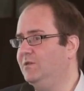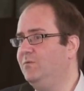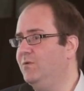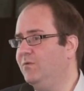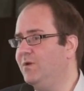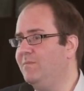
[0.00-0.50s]

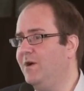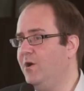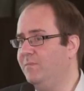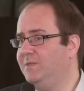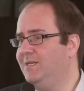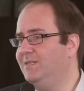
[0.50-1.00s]
or three
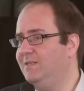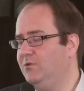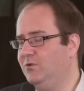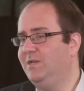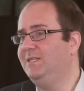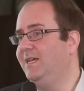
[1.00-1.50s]
biopsies and
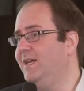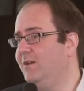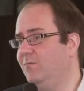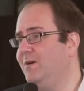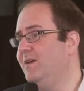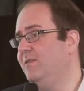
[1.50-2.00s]
treat it in a
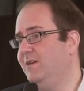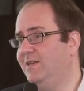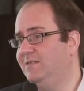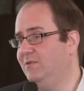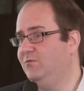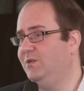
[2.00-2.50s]
way that
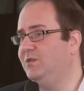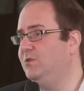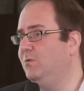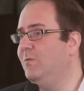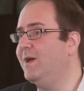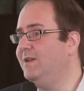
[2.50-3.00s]
is the
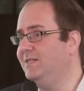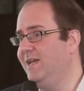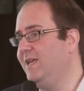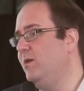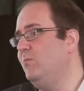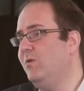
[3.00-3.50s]
traditional way, and
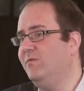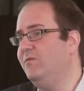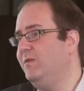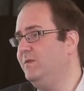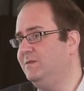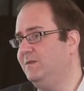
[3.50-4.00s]
taking one for
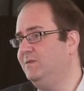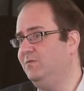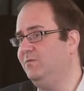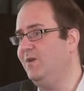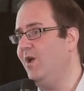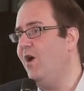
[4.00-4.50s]
the sort
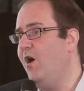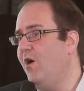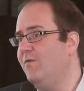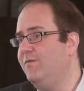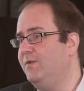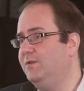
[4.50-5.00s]
of
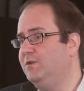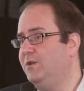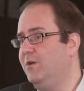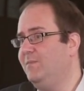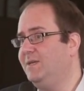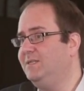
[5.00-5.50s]
off for the
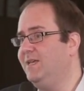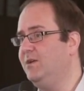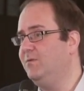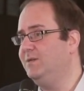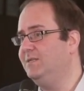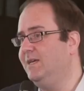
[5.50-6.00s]
genomic
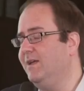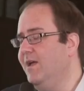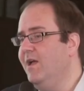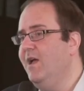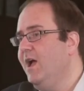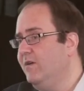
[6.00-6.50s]
sequencing.
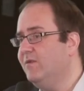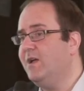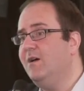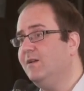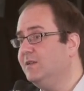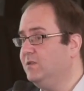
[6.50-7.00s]
And
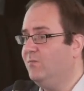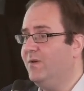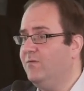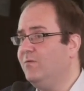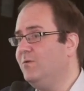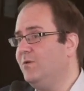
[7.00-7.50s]
regardless of
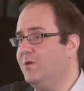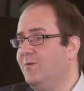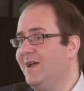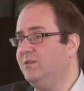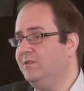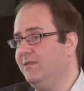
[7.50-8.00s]
whether or not you
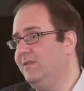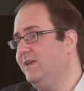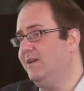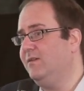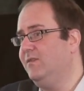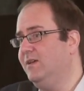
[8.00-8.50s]
actually
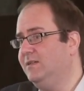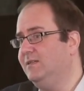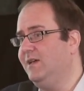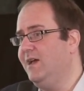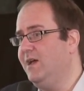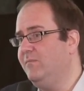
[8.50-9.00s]
think
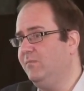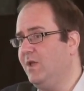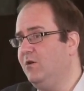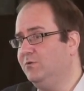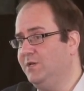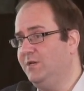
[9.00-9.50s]
that
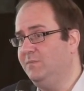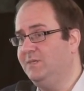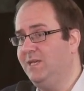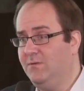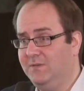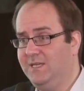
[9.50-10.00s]
whole genome
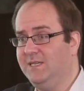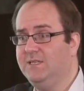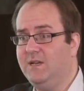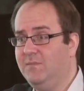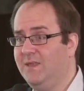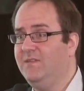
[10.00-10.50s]
sequencing is
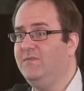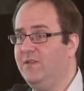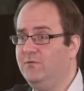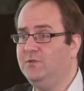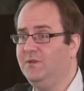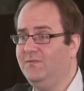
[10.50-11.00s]
going to be the
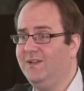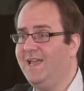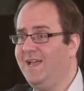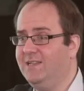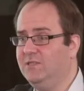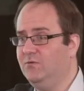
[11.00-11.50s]
future for
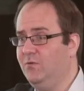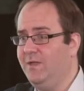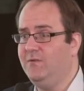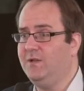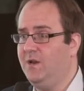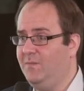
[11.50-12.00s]
cancer, or there
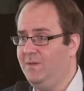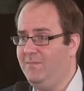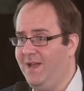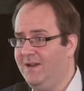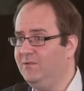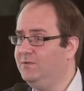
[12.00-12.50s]
are going to be
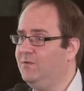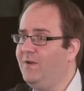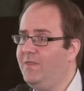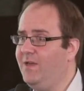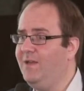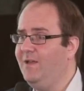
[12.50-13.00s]
panels or
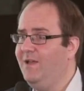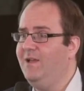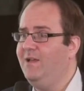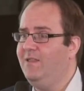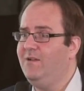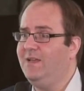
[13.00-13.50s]
other
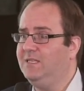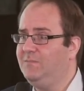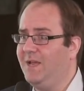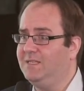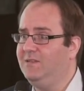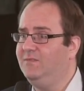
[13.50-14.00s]

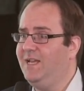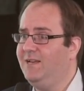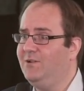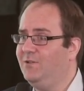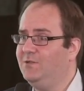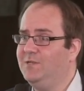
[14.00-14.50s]
aspects of
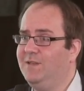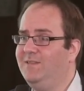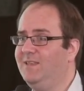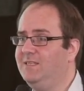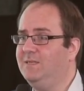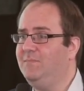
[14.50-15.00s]
technology in
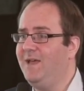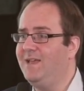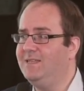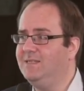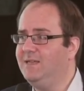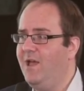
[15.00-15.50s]
this
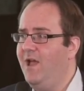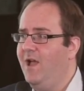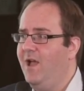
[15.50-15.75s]
space,